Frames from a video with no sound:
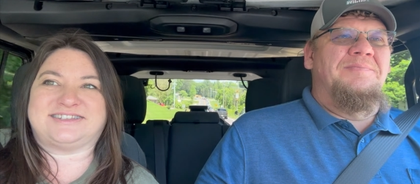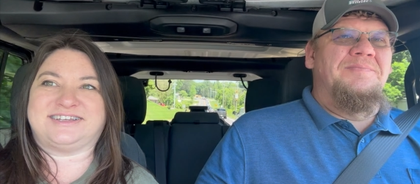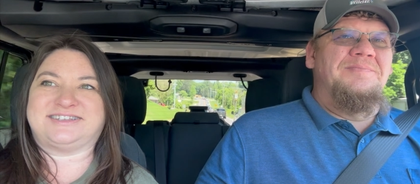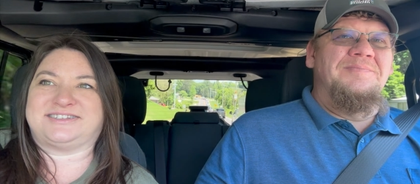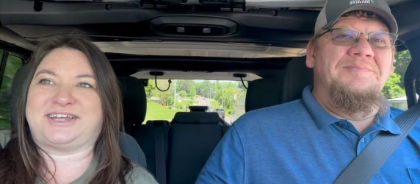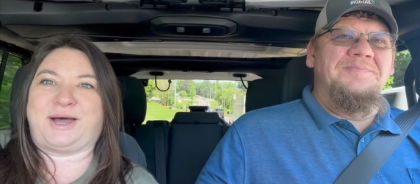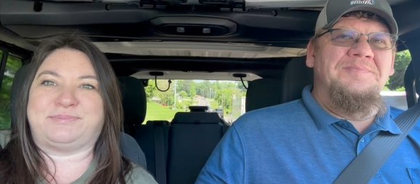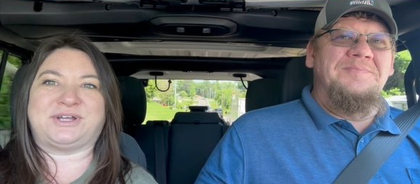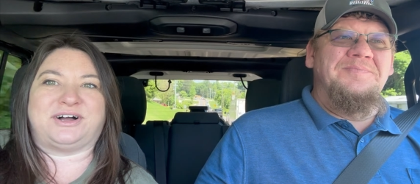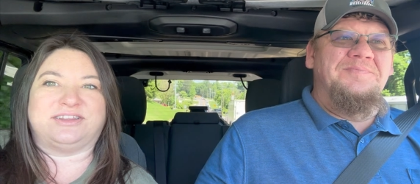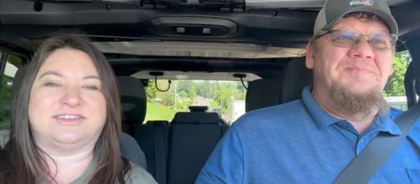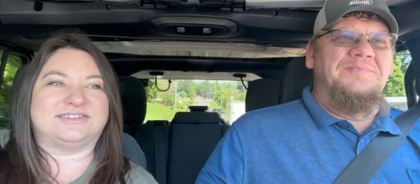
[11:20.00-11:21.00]
Speaker 1: They stopped
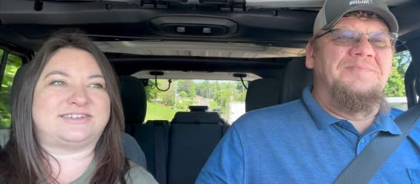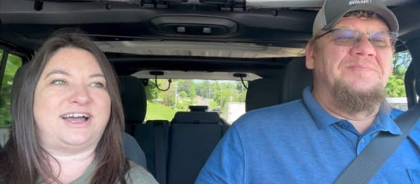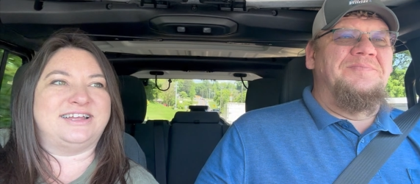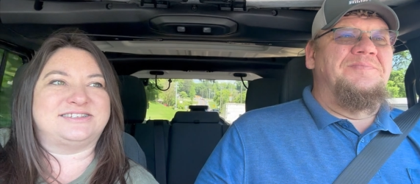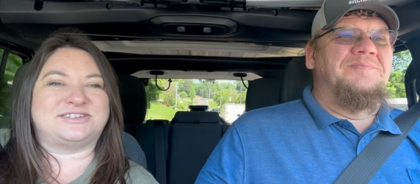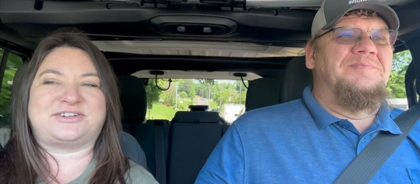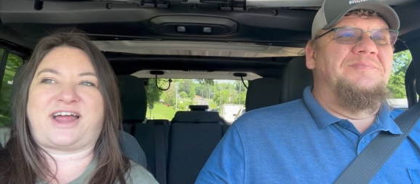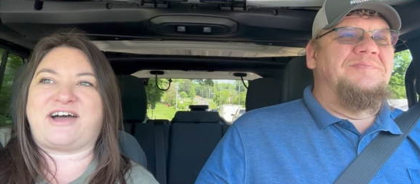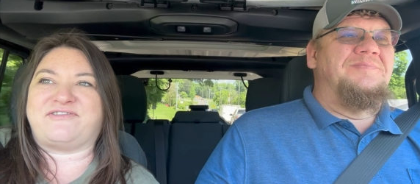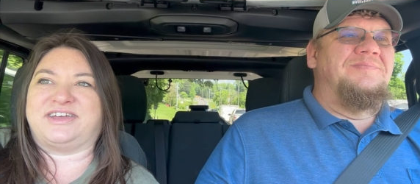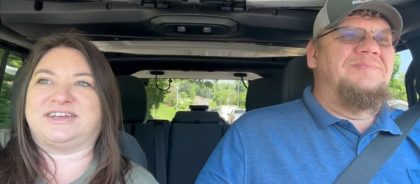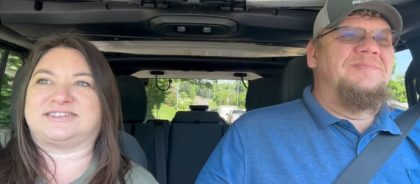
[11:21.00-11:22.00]
all kinds of
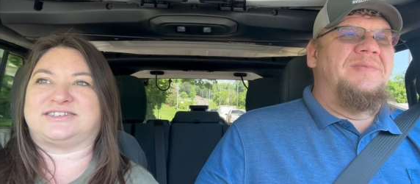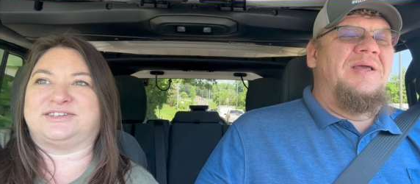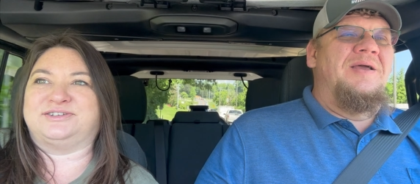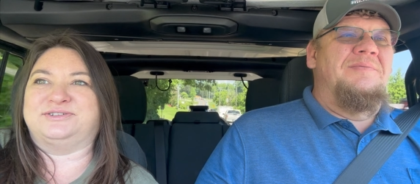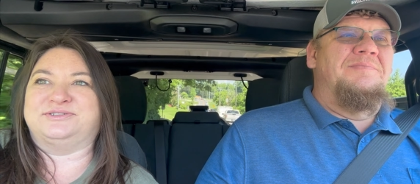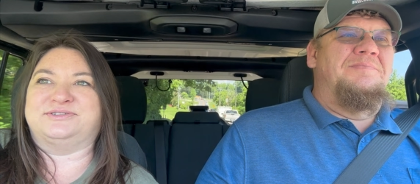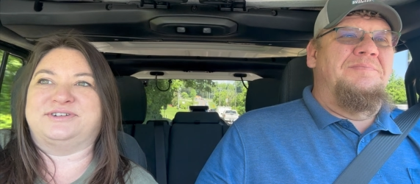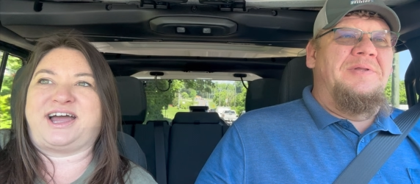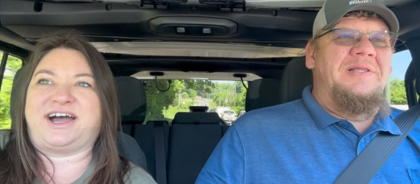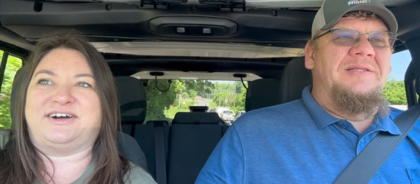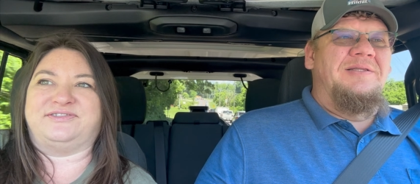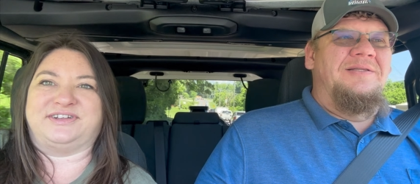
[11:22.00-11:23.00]
traffic to
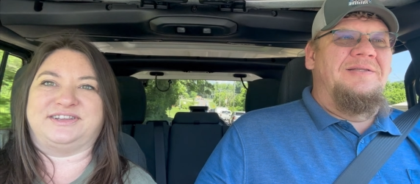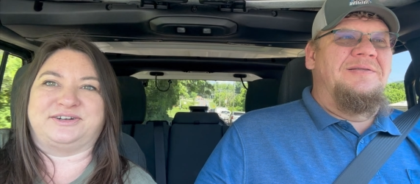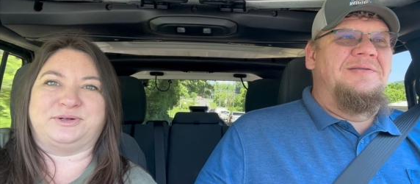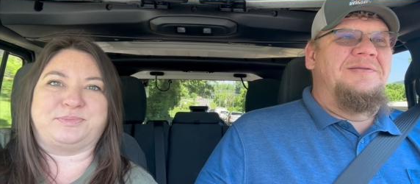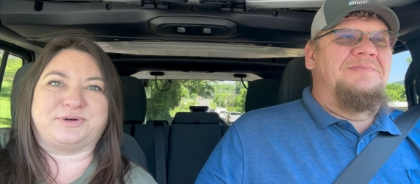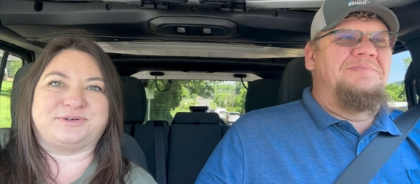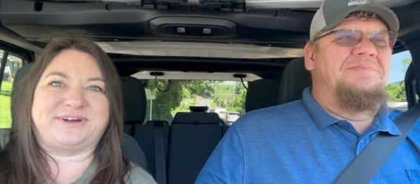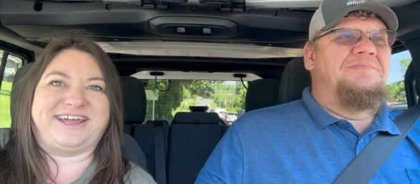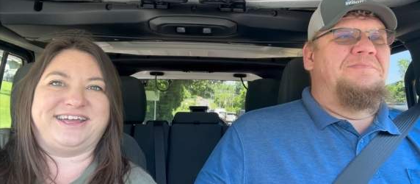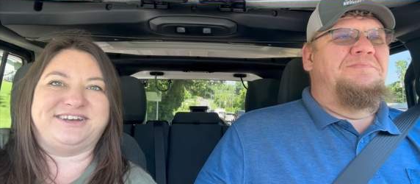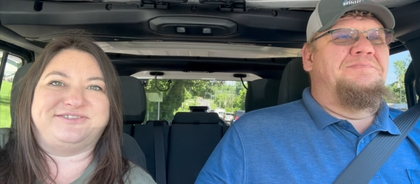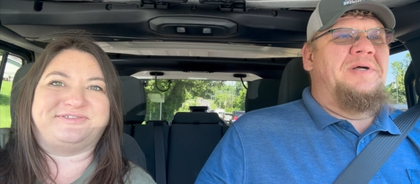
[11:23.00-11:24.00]
have a little
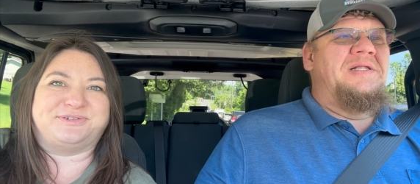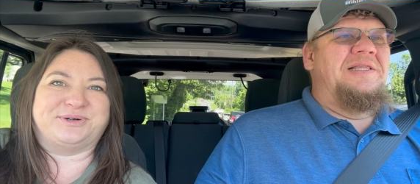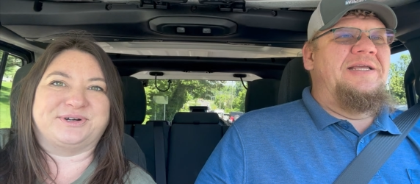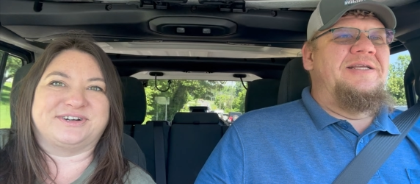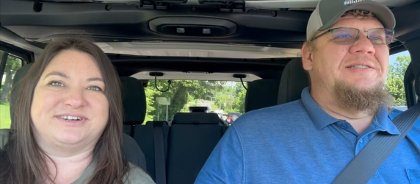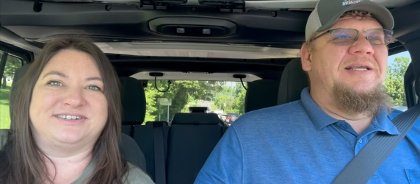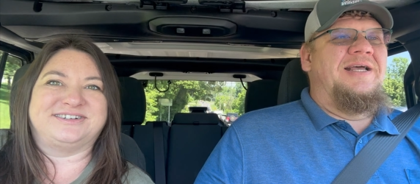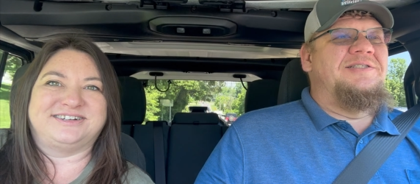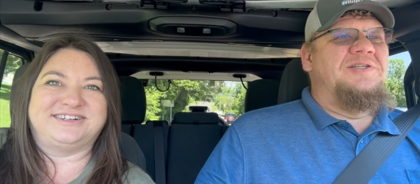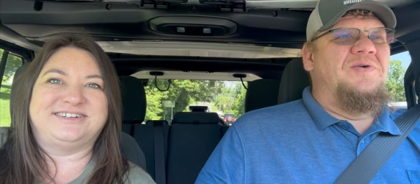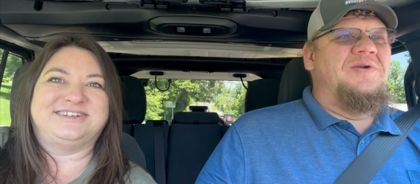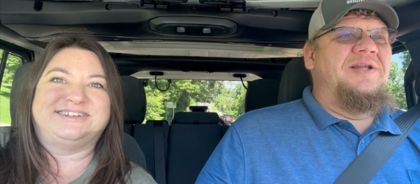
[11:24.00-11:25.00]
parade for
Speaker 2: Police
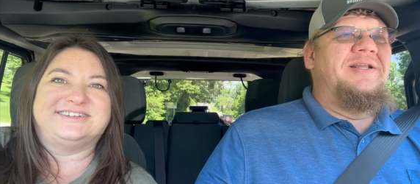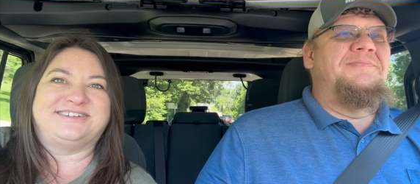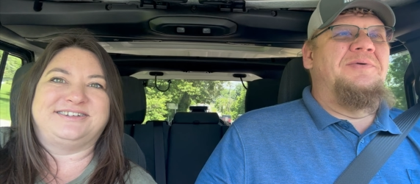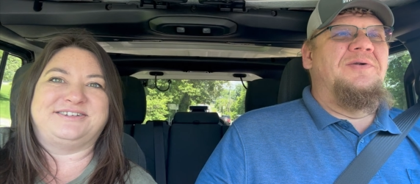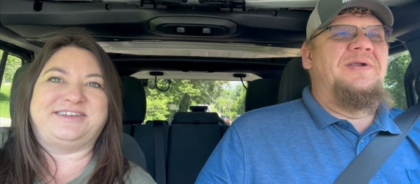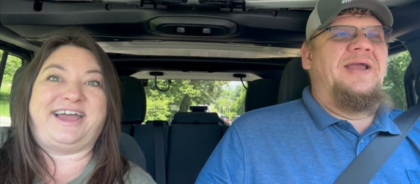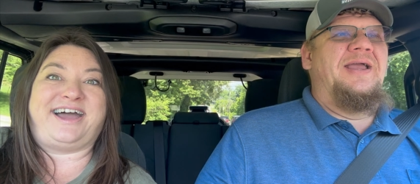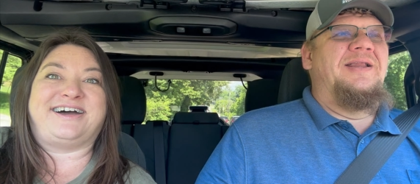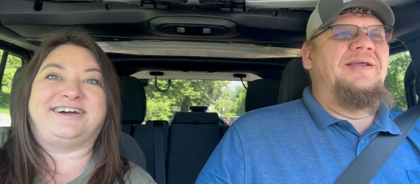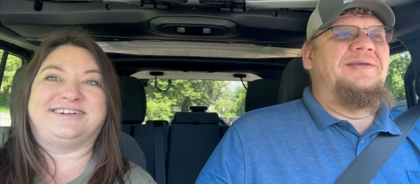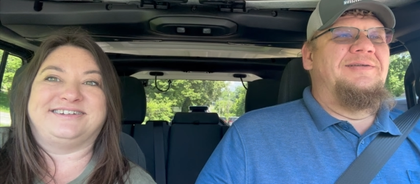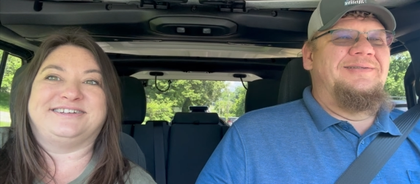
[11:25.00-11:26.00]
escorted parade. Yeah,
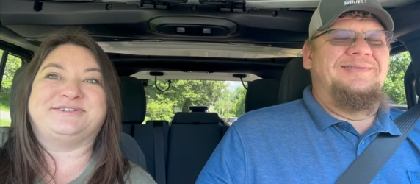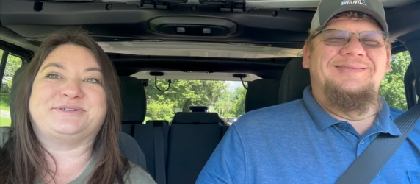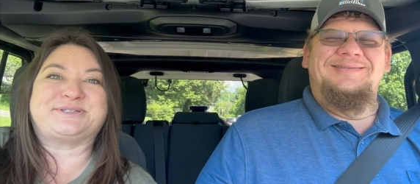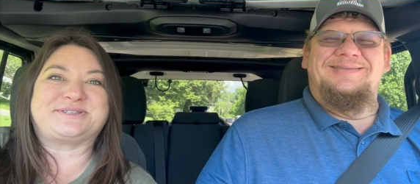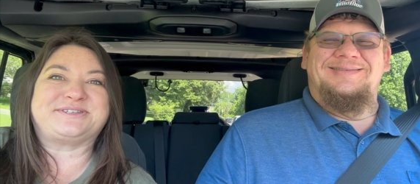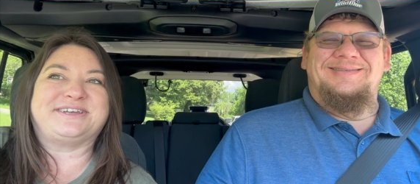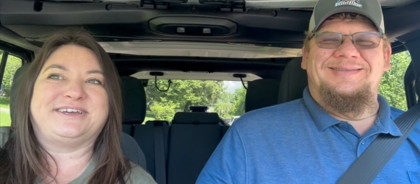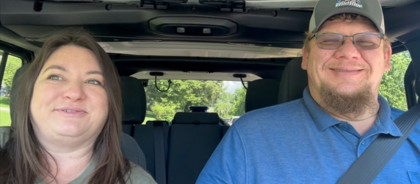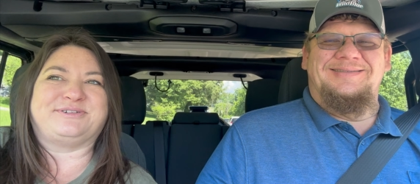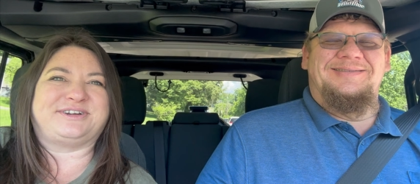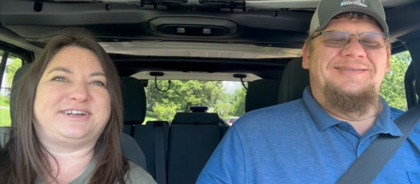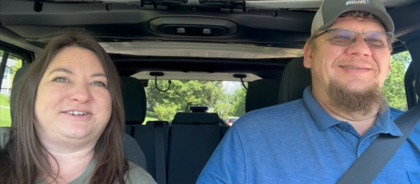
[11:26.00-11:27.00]
Speaker 1: it was.
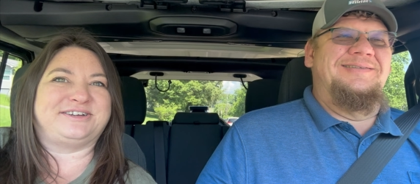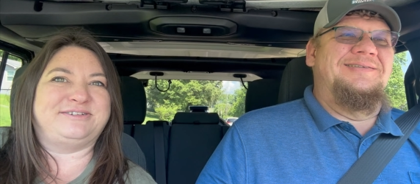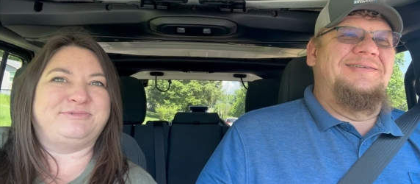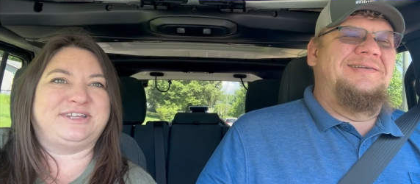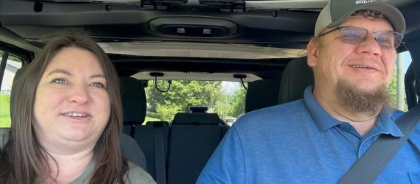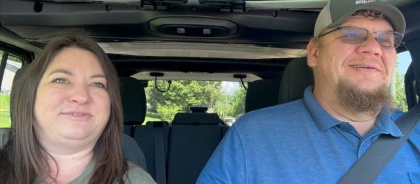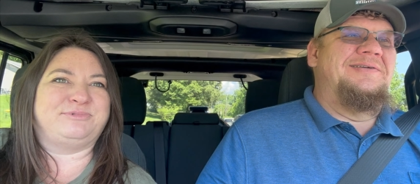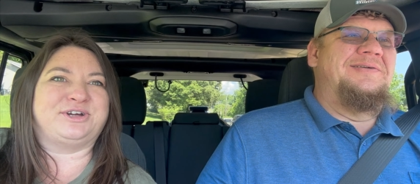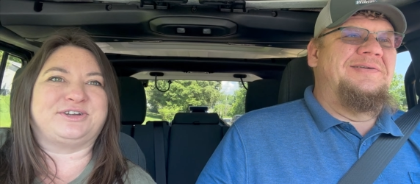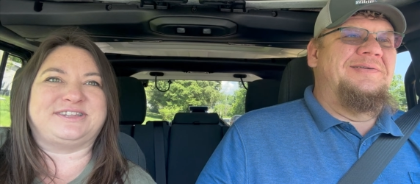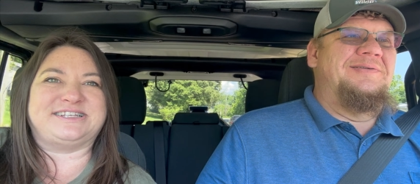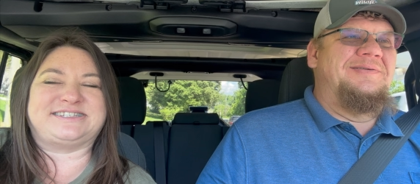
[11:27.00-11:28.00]
We're hearing we we
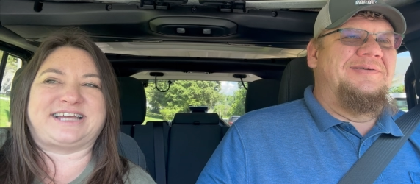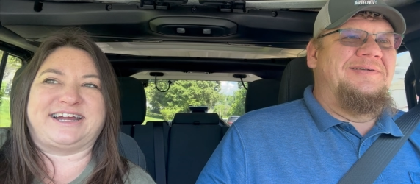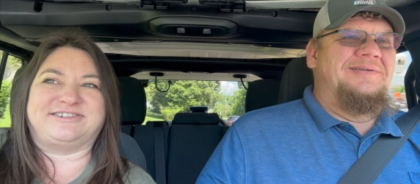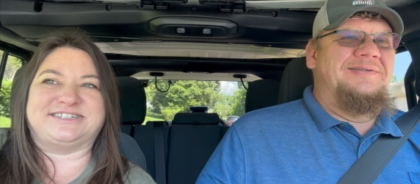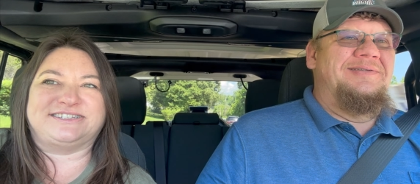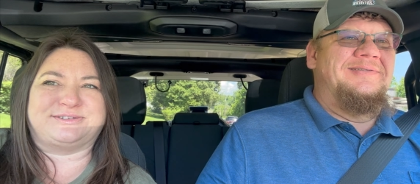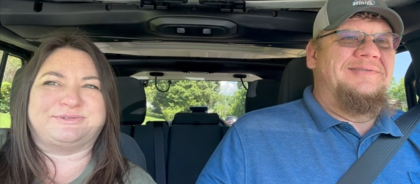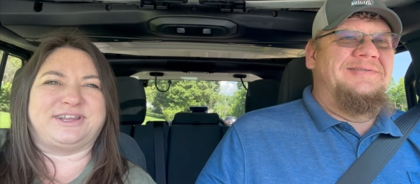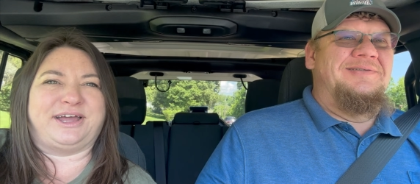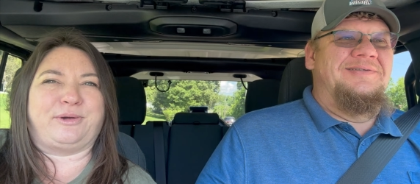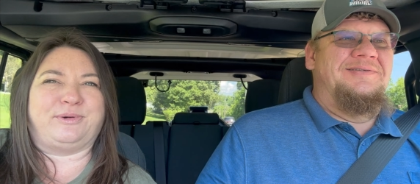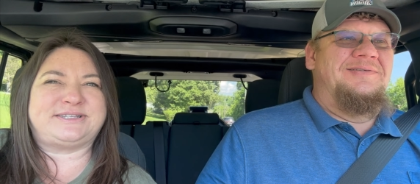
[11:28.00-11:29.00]
heard these sirens and we're
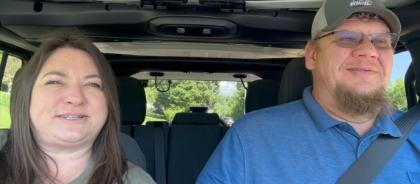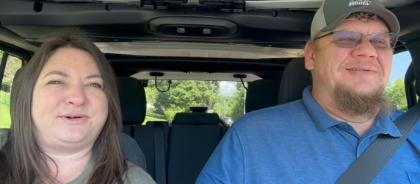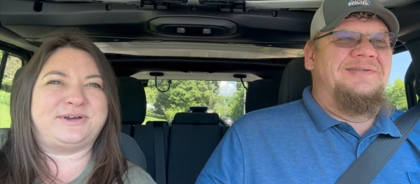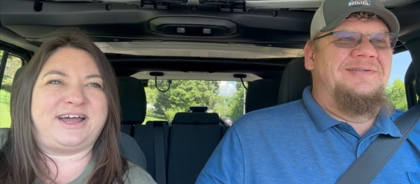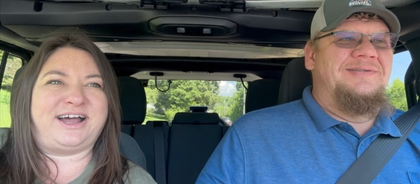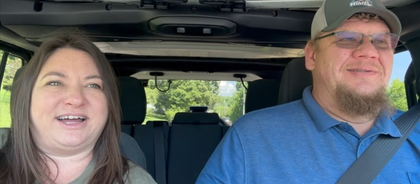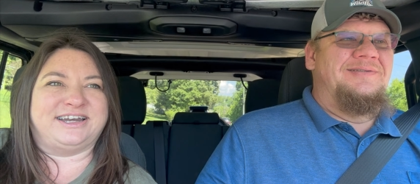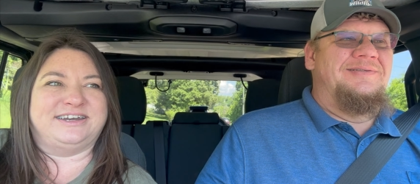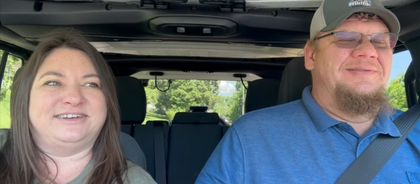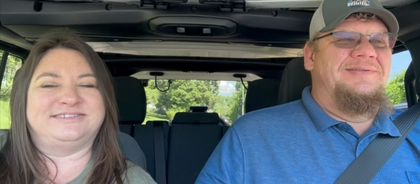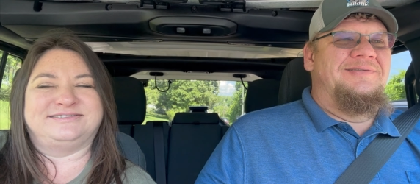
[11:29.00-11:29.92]
like, "What's going on?"